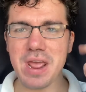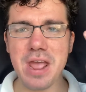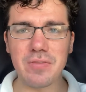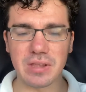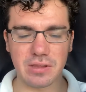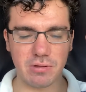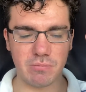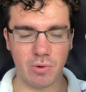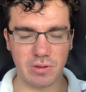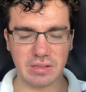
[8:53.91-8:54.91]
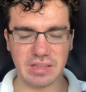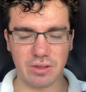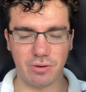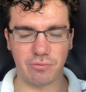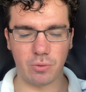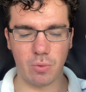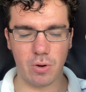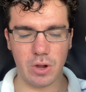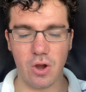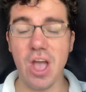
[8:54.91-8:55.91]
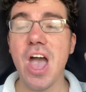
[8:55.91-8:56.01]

and the most skillful warrior.